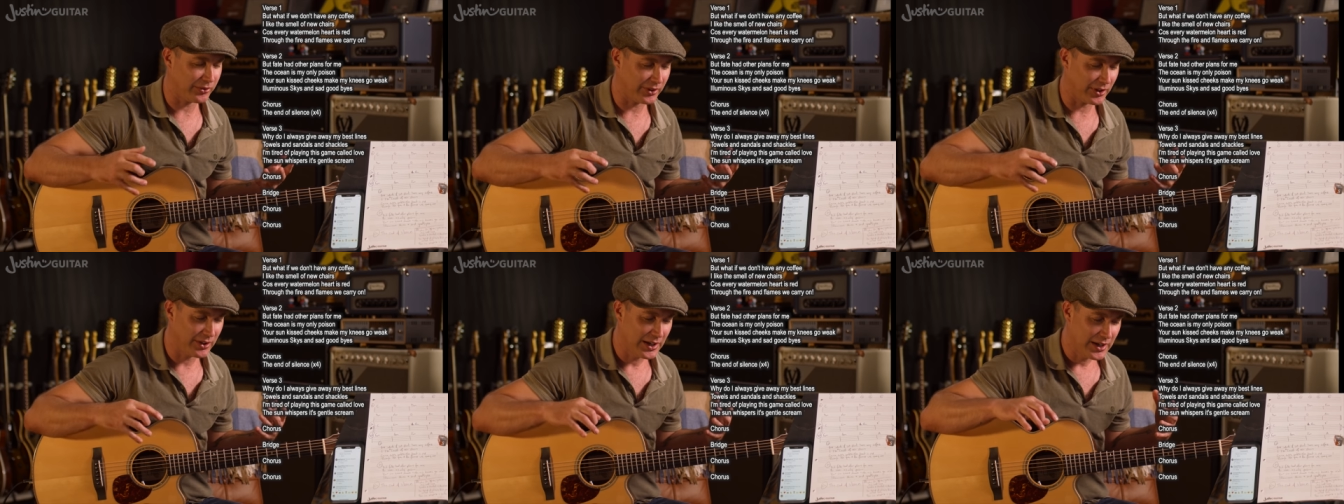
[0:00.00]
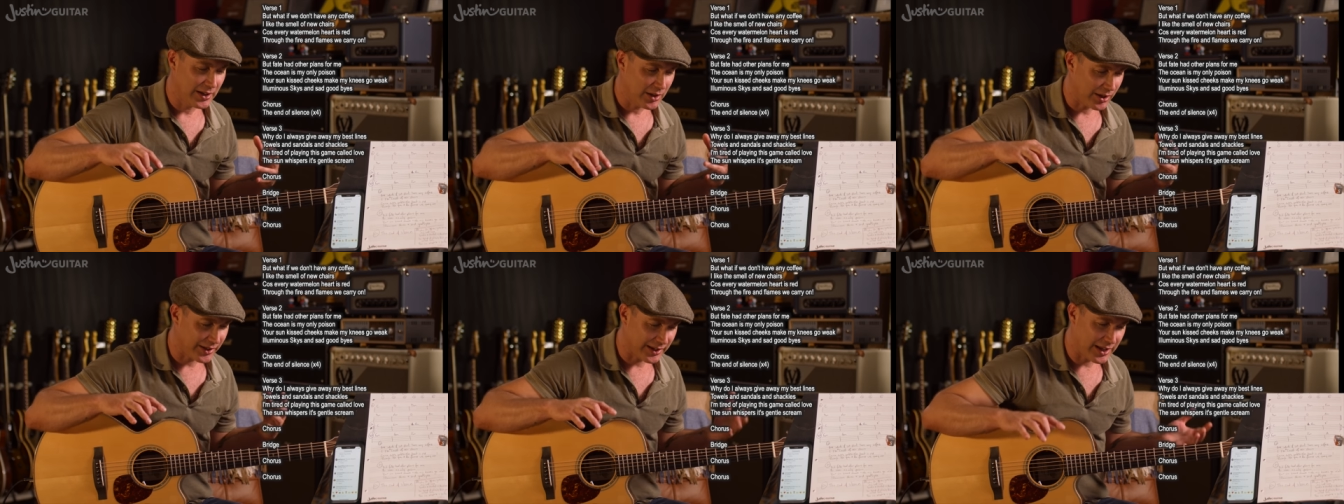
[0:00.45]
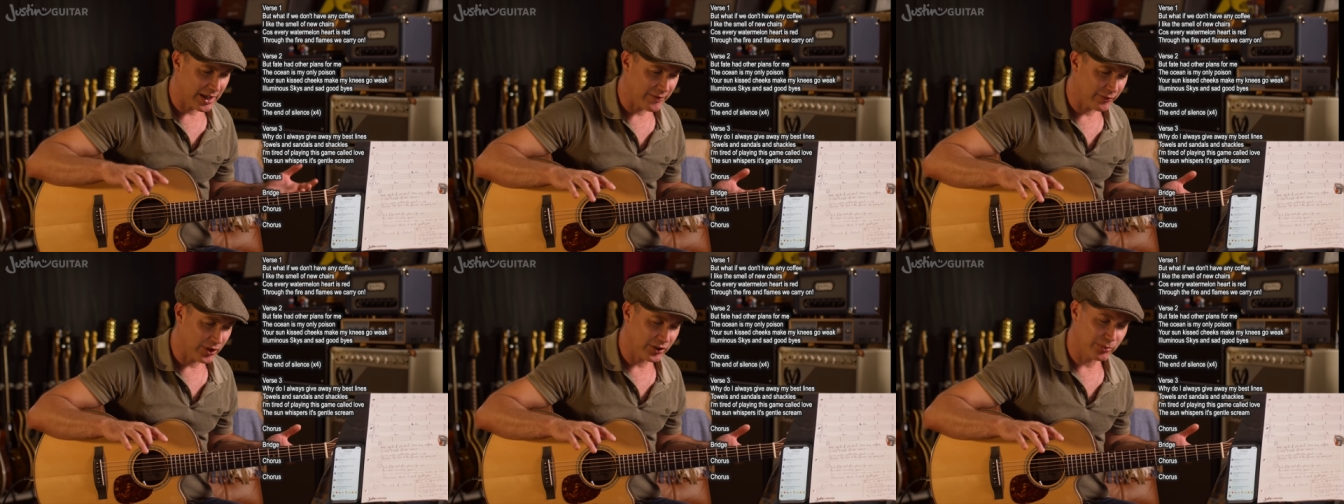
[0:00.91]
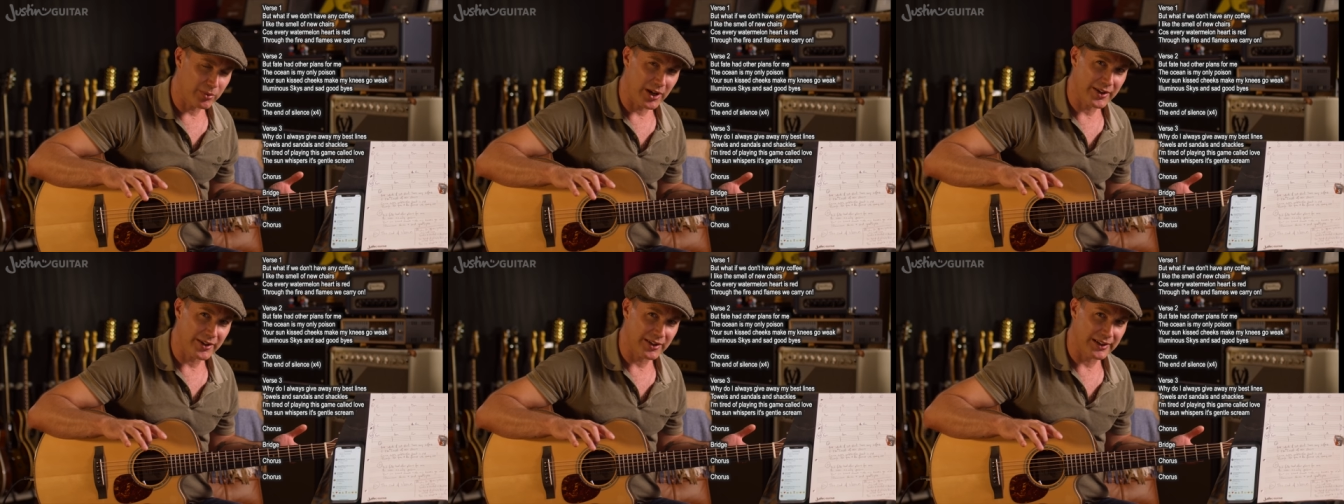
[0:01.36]
So I'm going to keep verse
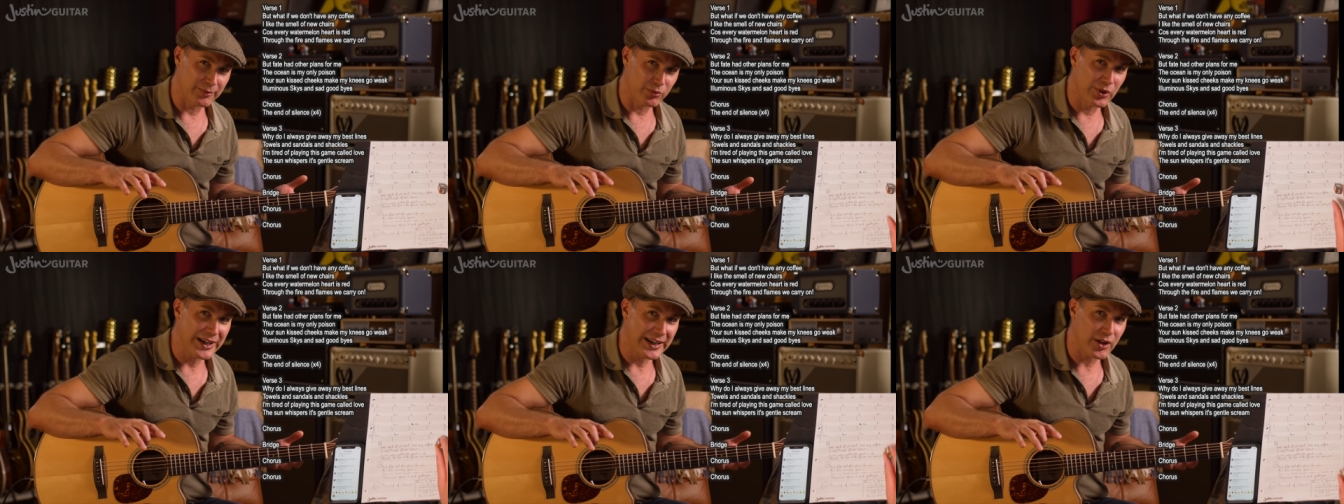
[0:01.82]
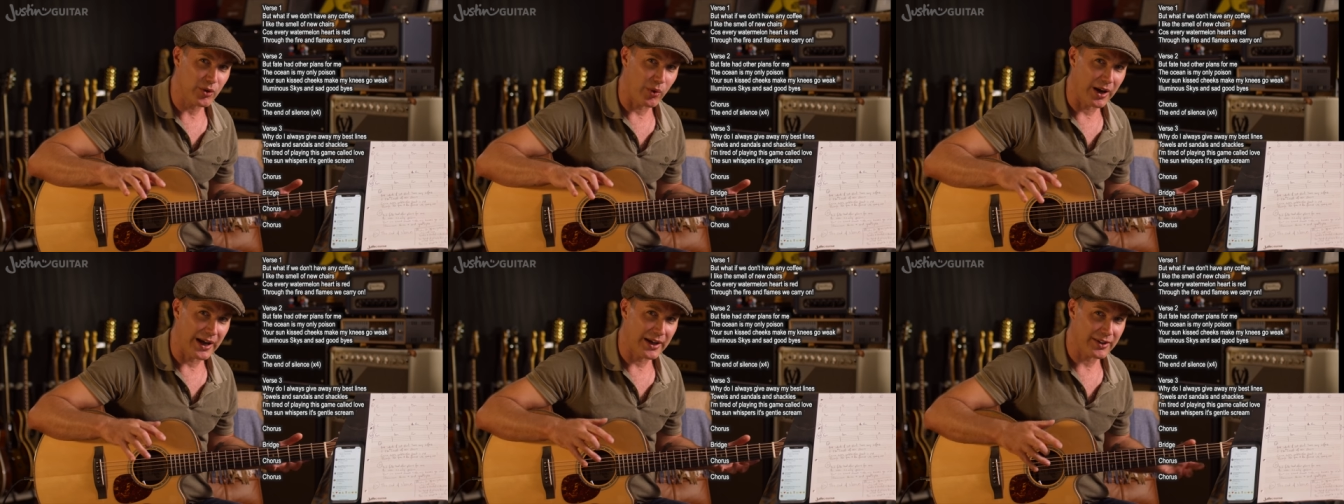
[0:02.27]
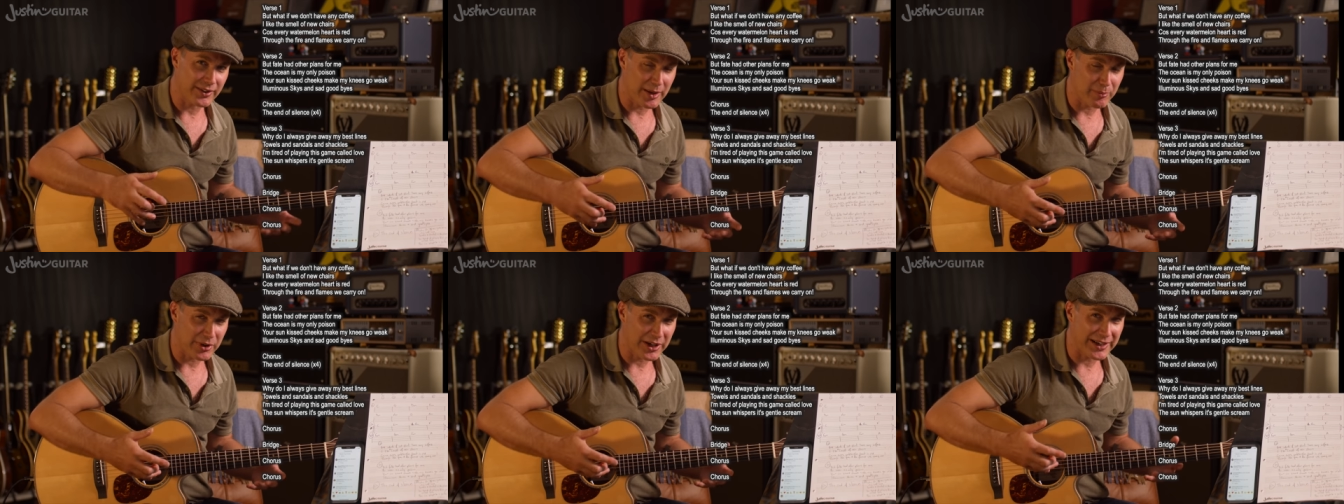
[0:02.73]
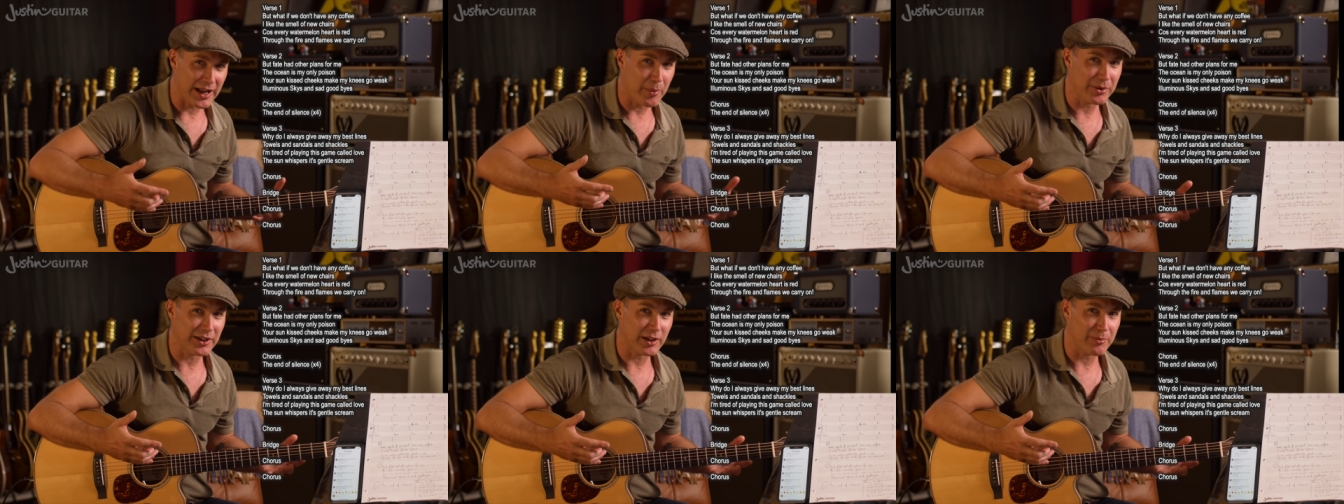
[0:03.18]
one really quiet, then bring it
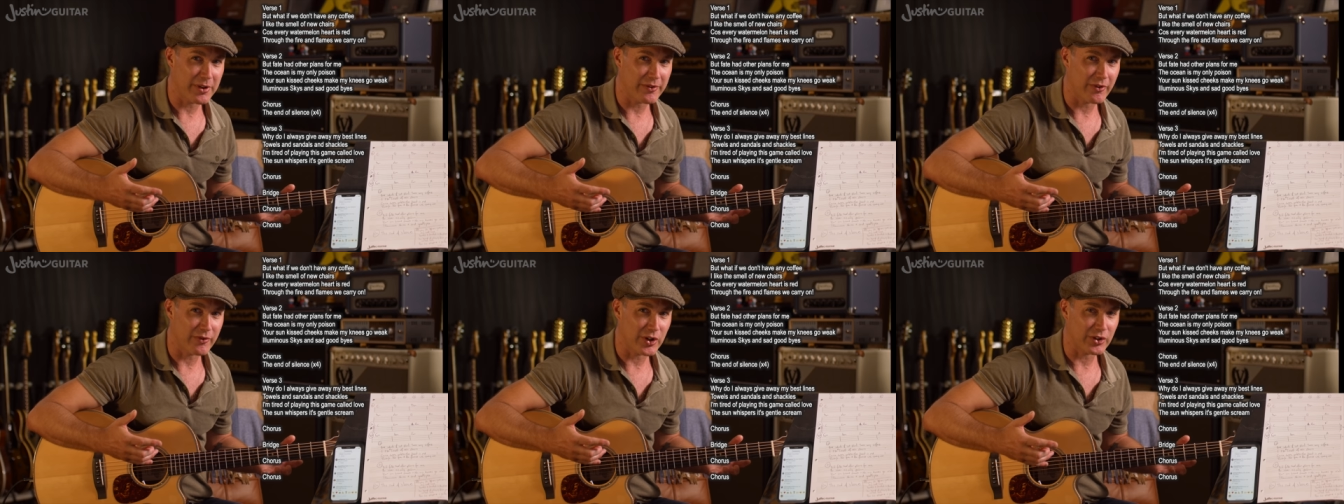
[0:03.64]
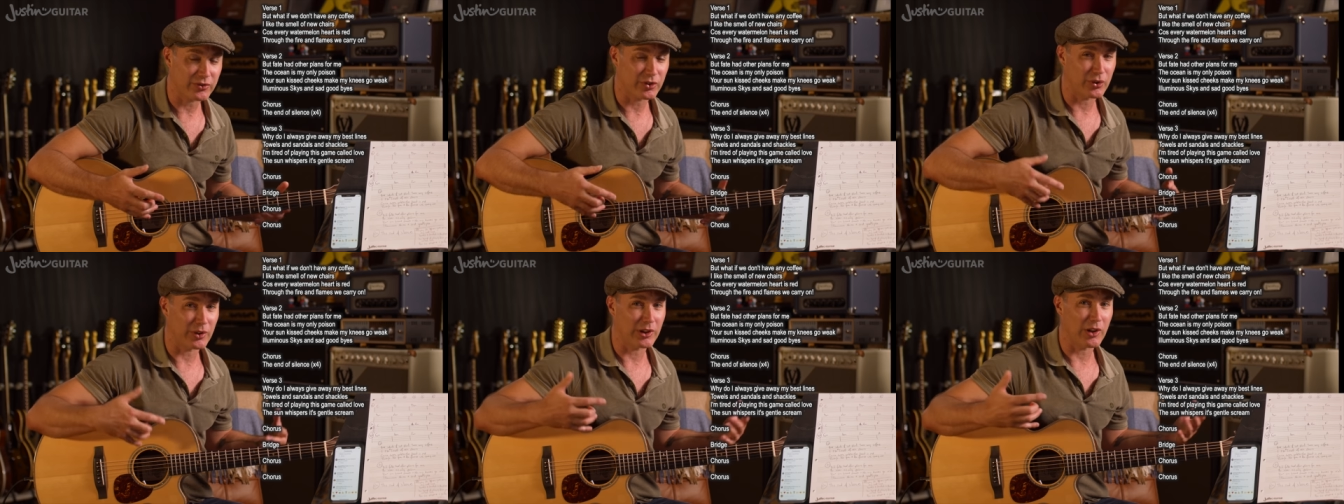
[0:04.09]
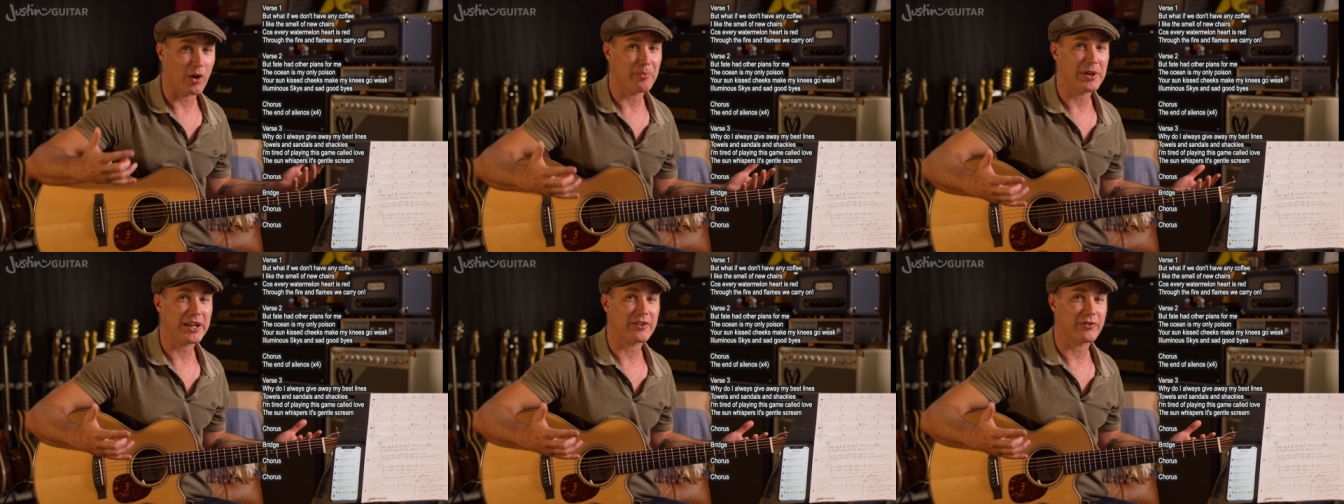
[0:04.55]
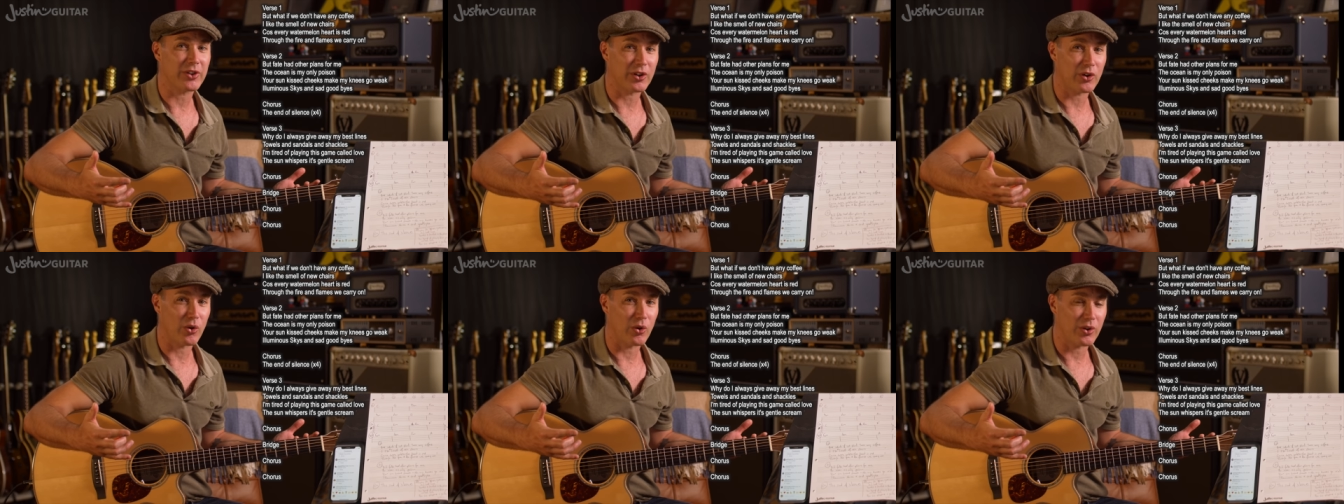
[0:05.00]
up a little bit for verse two, a lot bigger for
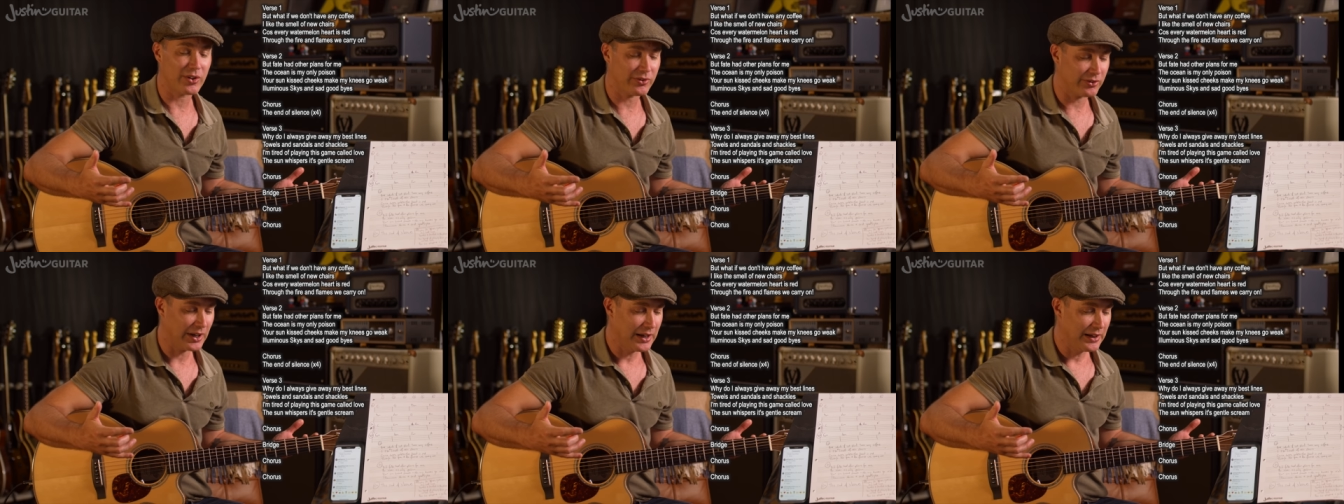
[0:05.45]
the chorus.